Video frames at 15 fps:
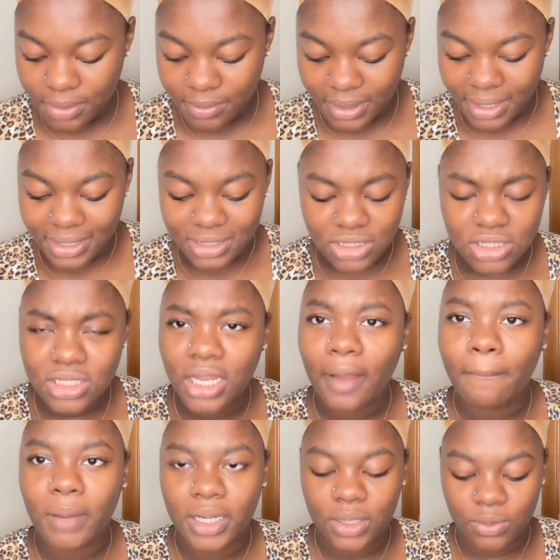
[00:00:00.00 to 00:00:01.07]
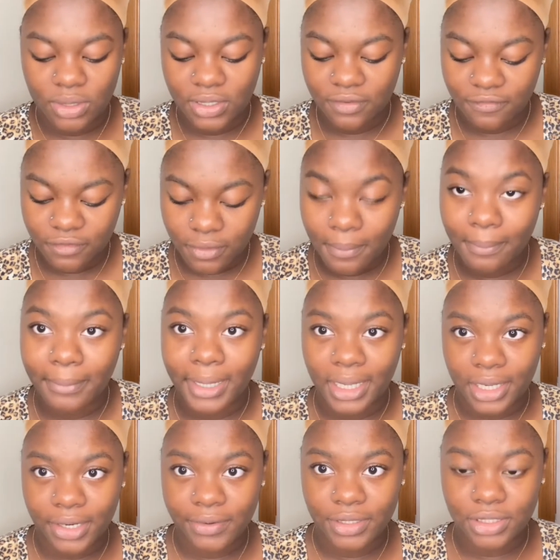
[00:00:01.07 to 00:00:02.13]
It's not body wave, my
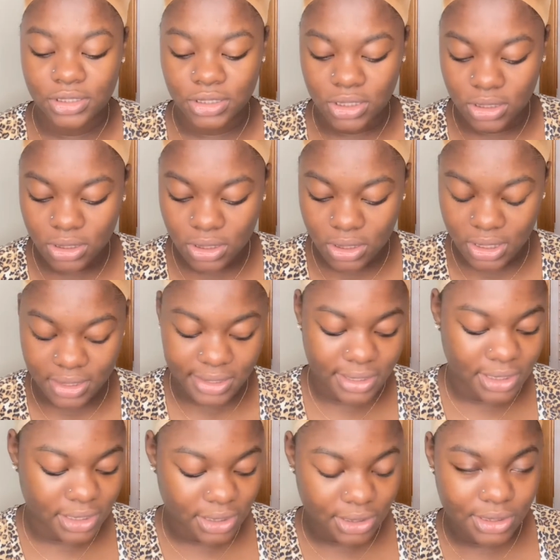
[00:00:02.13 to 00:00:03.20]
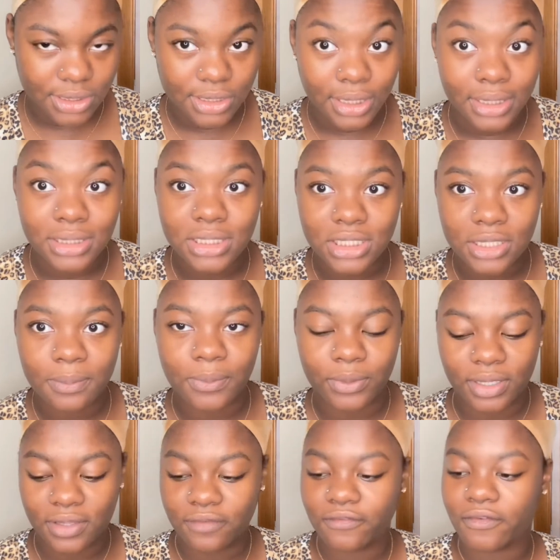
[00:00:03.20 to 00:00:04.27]
correction. I think it's deep
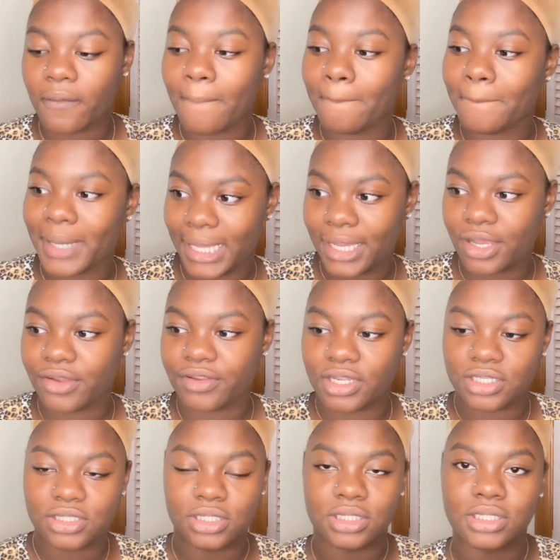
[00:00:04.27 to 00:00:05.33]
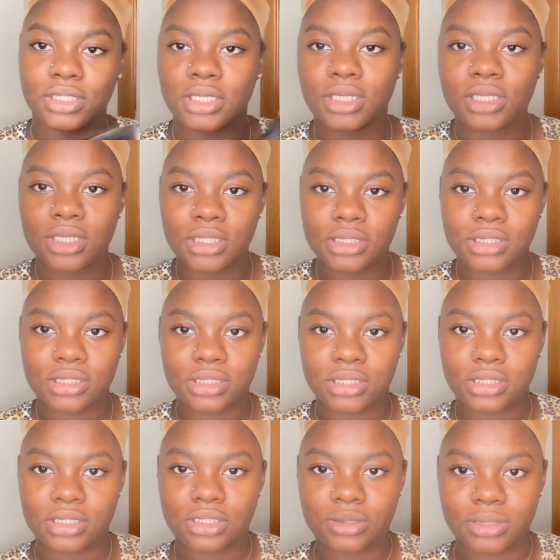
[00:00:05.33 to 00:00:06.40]
wave, my correction. So it's a
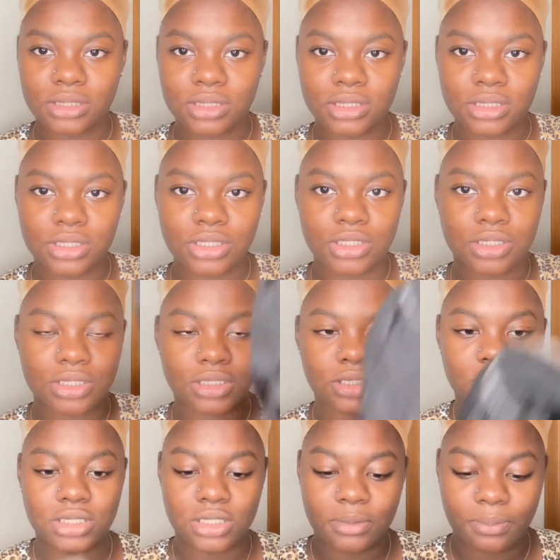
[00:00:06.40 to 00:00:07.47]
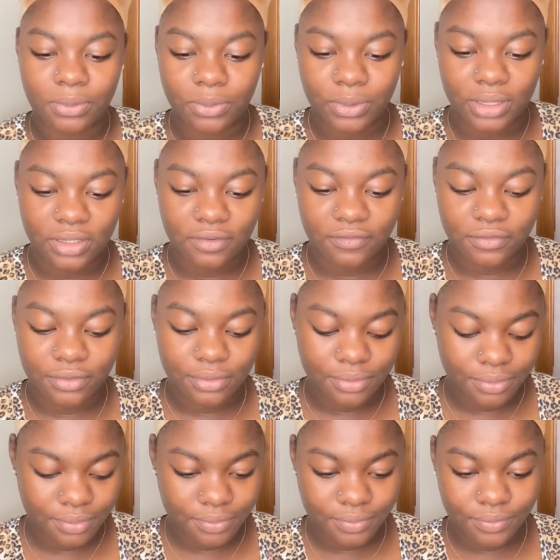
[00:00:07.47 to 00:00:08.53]
20-inch deep wave.
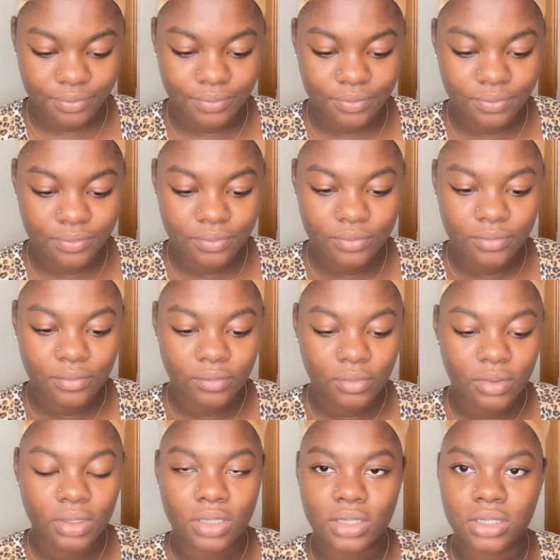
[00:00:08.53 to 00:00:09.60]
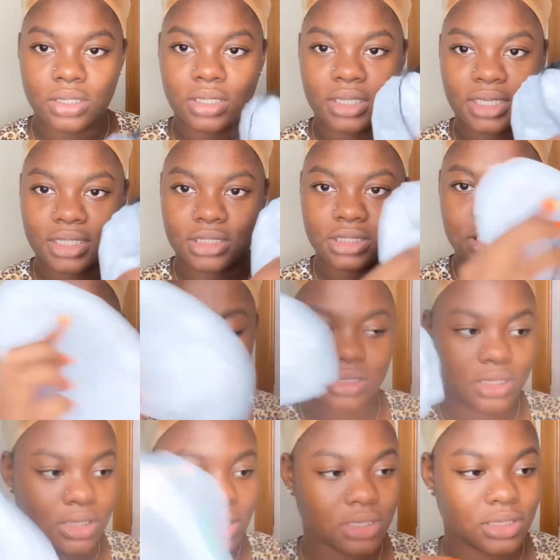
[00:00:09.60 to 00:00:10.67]
It has this thing
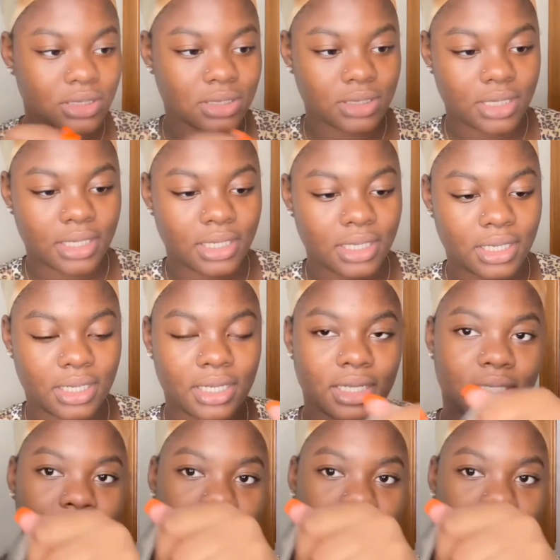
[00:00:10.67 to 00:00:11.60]
inside, and then